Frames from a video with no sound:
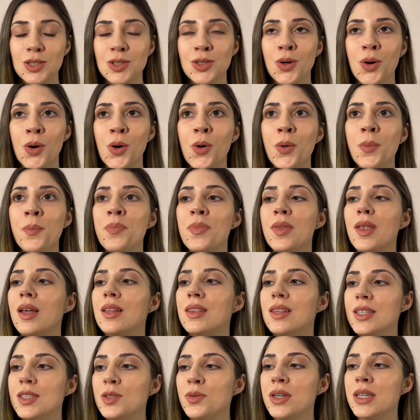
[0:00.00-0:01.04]
So
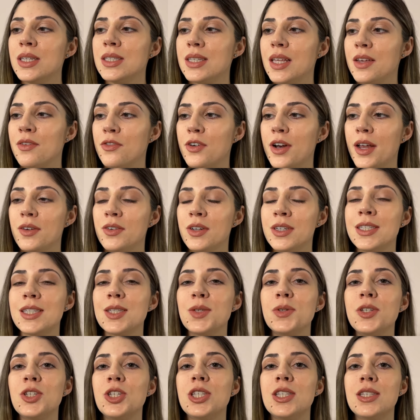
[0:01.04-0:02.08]
this one is a fragrance
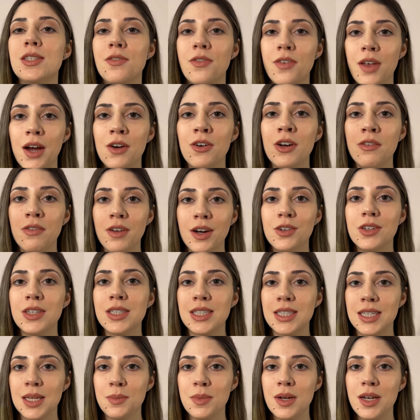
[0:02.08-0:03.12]
which is very, very
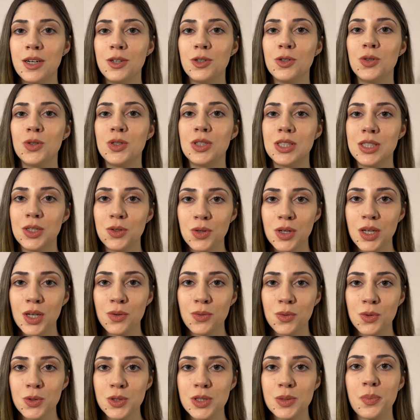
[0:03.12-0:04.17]
similar to Silky
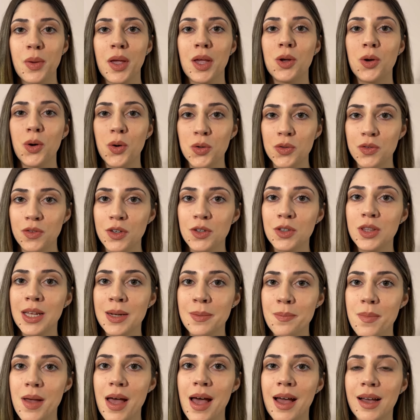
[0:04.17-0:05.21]
Woods by Goldfield
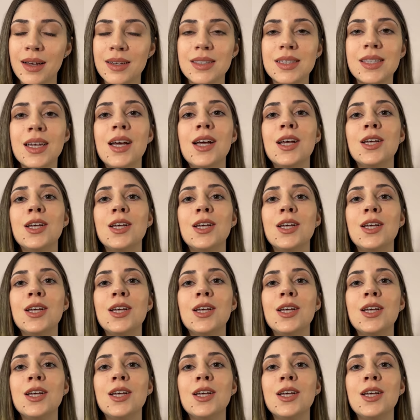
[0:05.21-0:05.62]
and Banks.